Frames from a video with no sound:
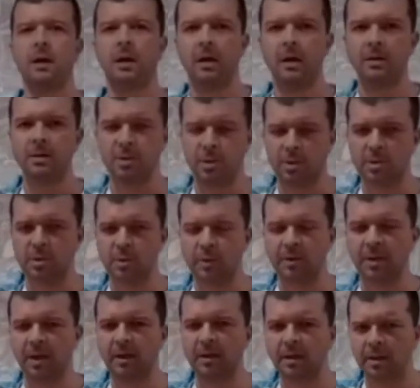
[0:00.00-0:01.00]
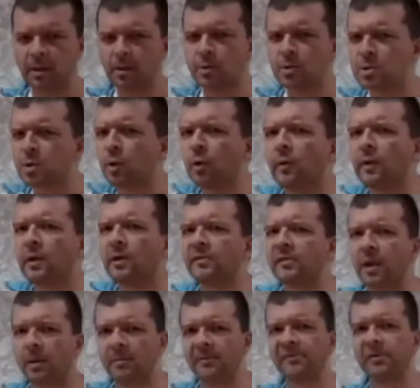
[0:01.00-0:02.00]
And Joshua said, are you sure that you've
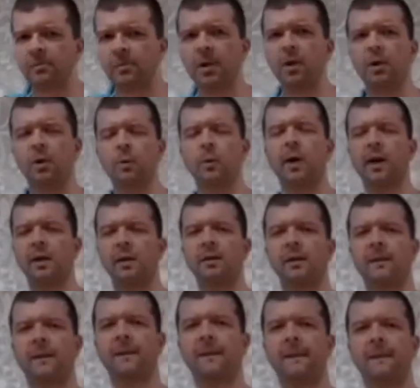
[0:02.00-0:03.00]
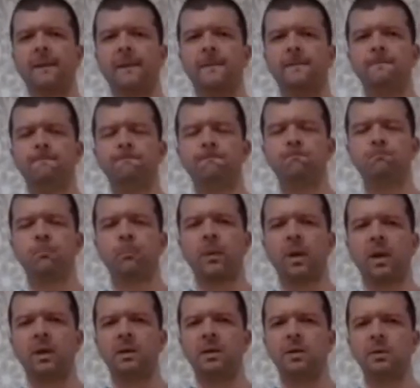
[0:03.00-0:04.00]
come from a long way?
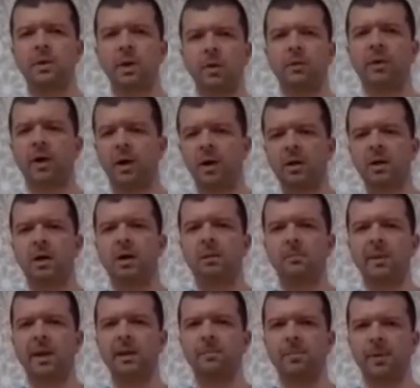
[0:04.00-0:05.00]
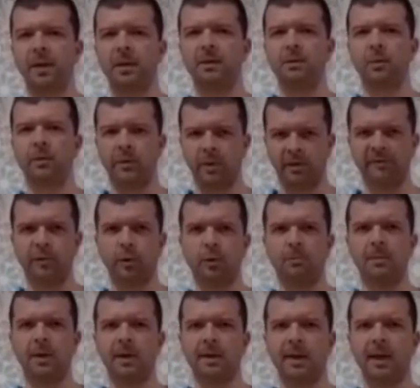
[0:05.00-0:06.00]
You know that I can't make peace with you if you're
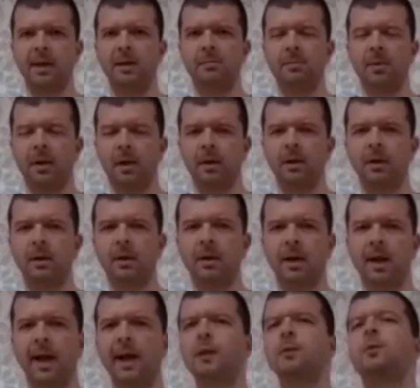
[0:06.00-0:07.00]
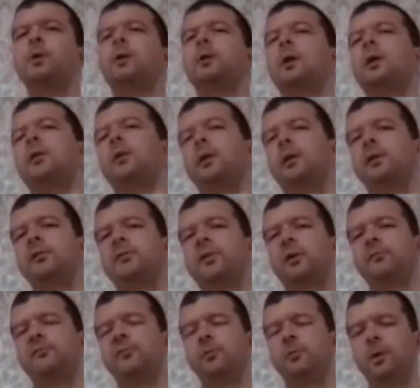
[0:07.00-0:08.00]
my neighbour. How do I know that you've
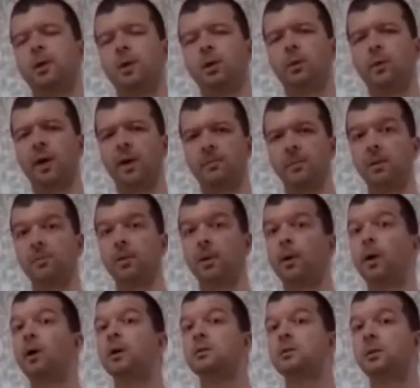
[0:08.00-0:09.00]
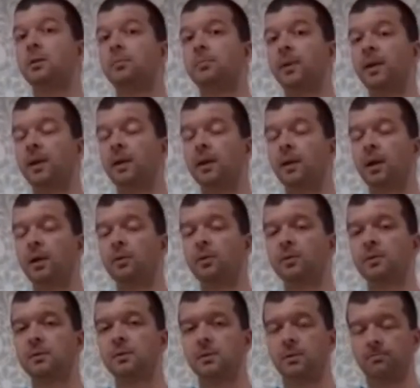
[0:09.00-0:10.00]
come from a long way? Maybe you are just being close.
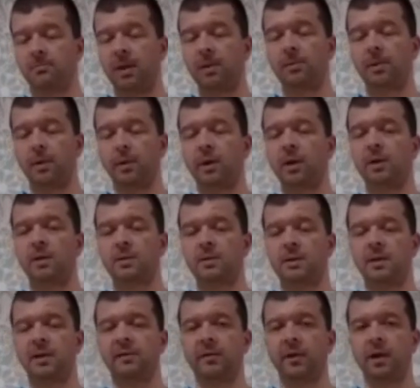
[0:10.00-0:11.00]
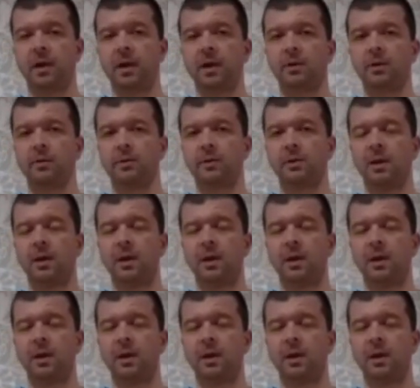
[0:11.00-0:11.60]
Maybe you are living close.